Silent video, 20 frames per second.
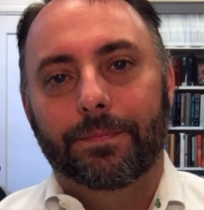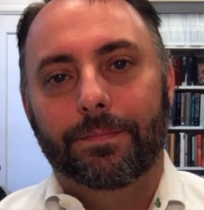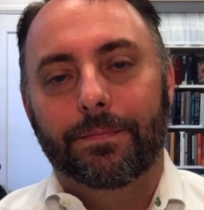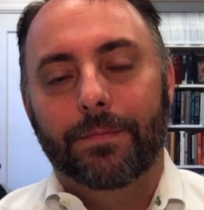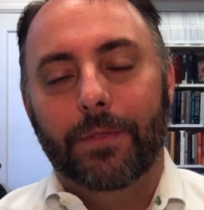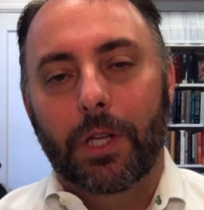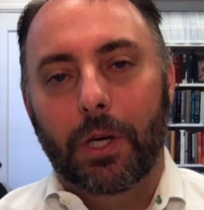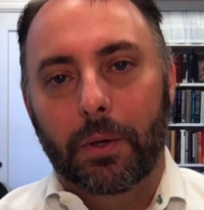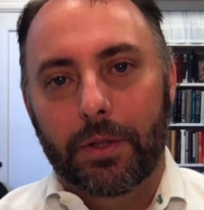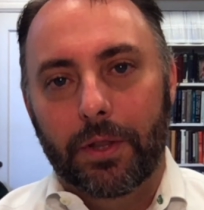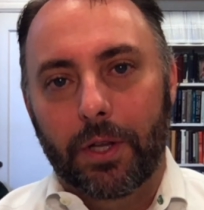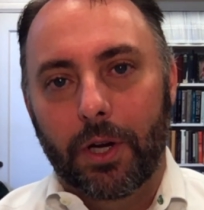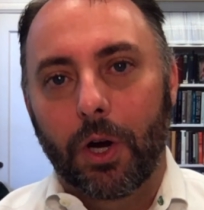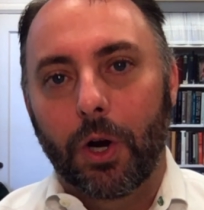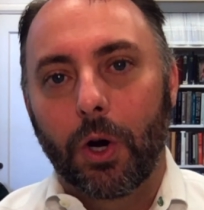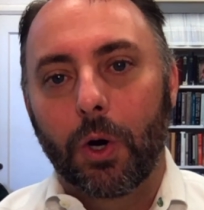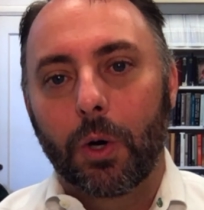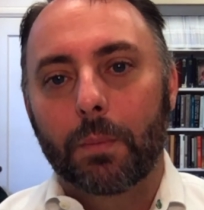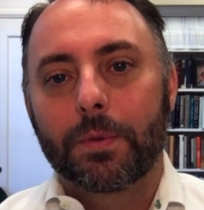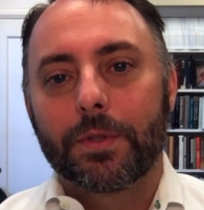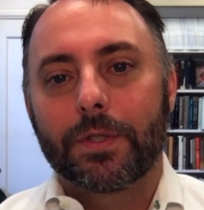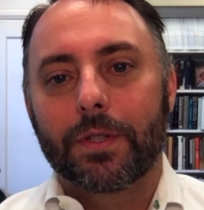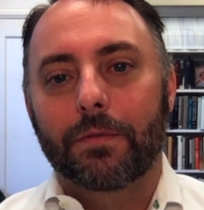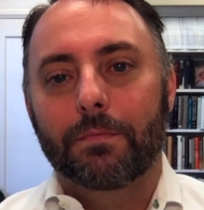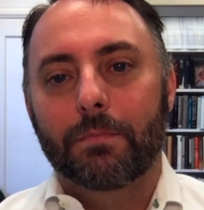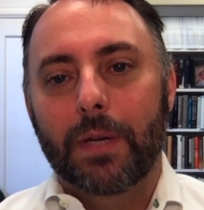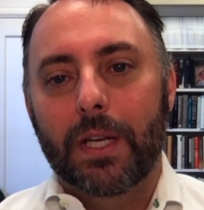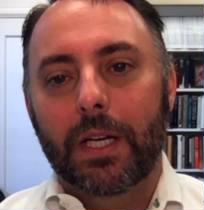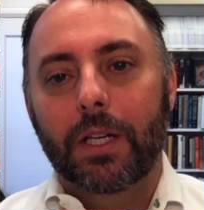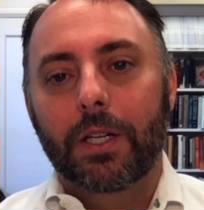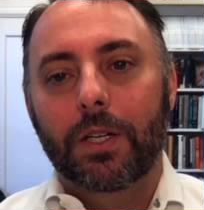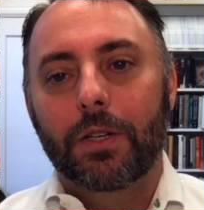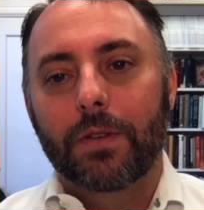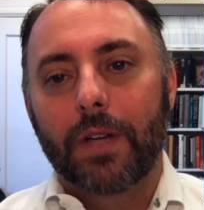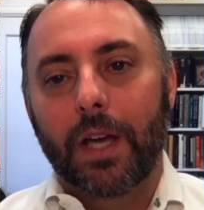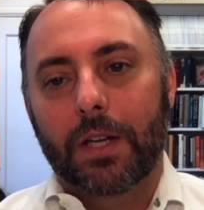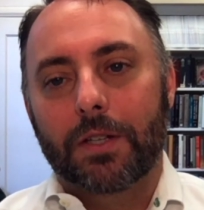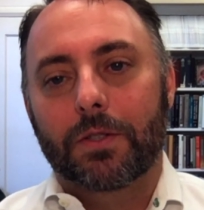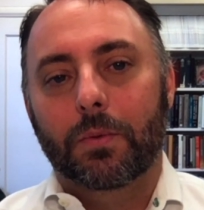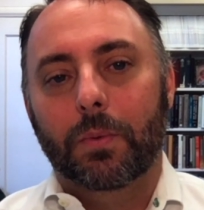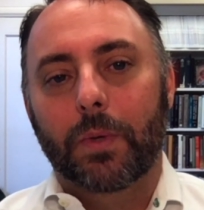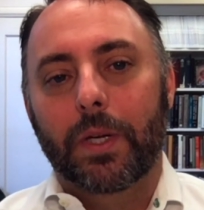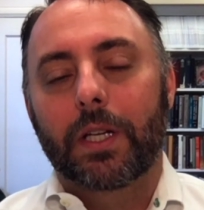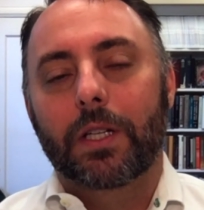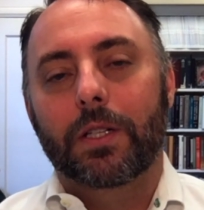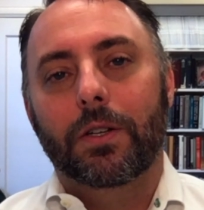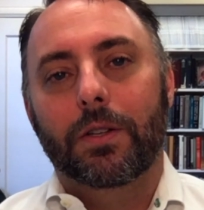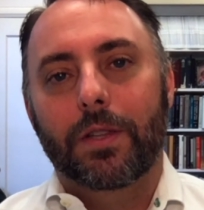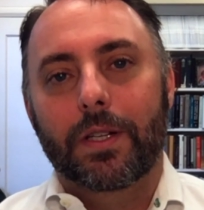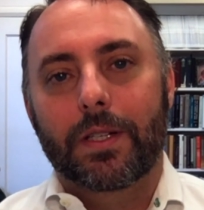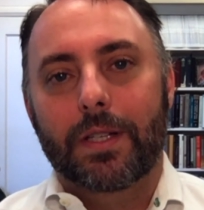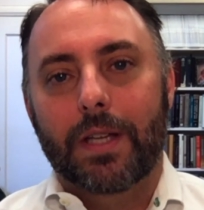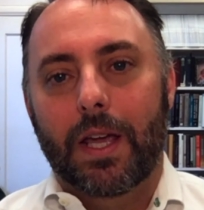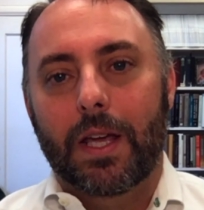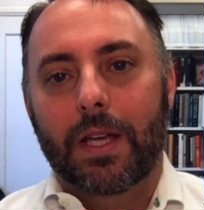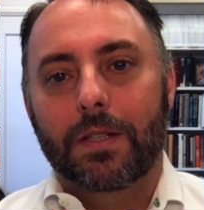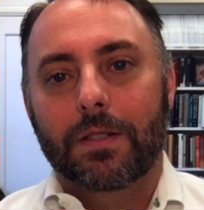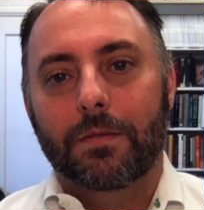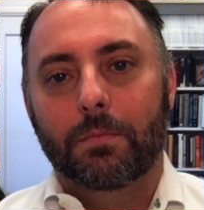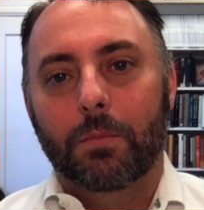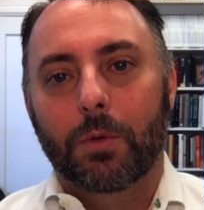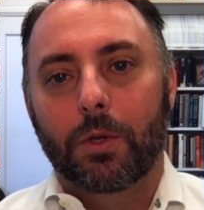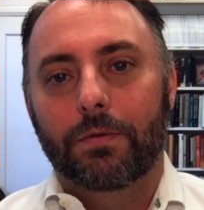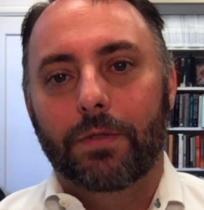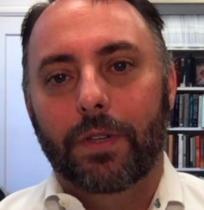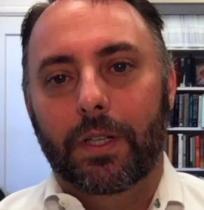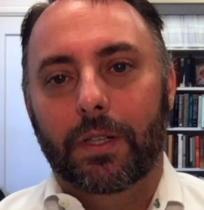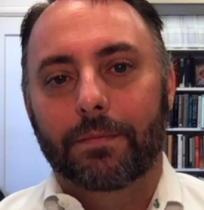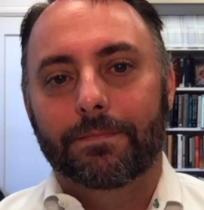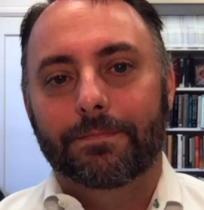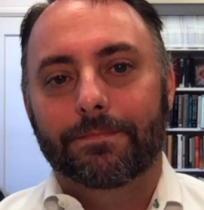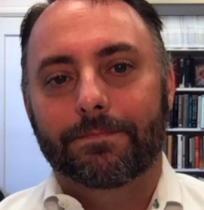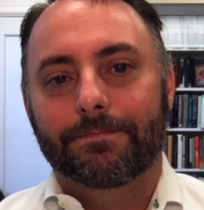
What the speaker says: though in the hopes of meeting you next week during the days of move-in.